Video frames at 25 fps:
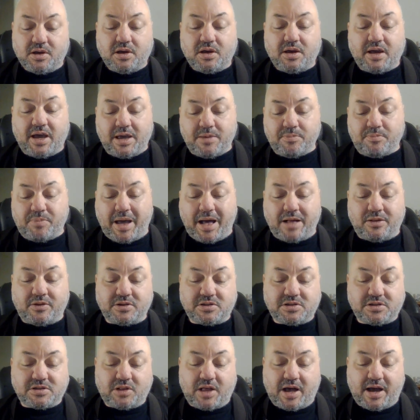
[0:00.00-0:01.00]
A
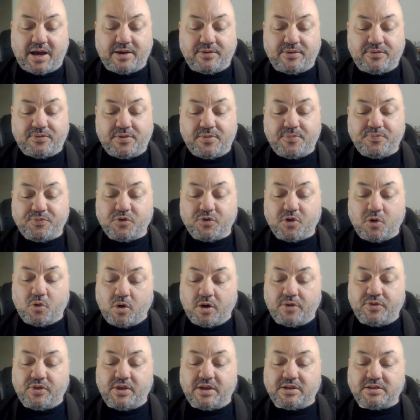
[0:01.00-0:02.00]
balanced life,
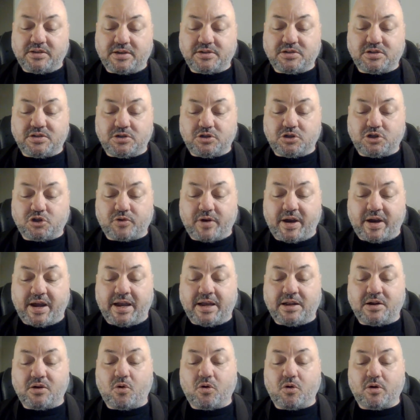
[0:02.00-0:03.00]
one that doesn't
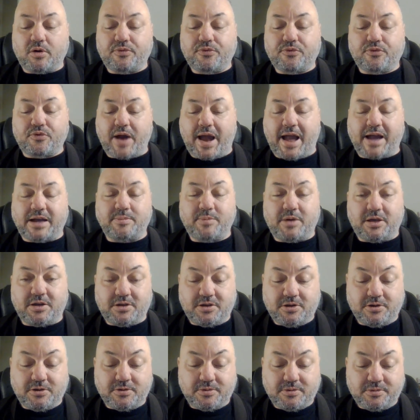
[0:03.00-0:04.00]
drain or fragment
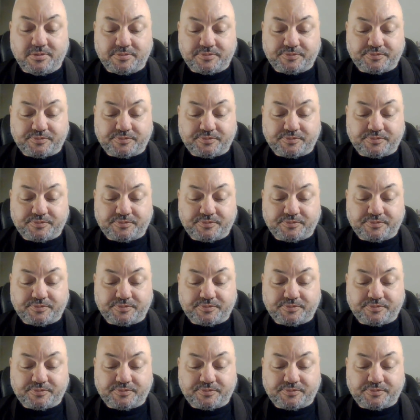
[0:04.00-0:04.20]
you.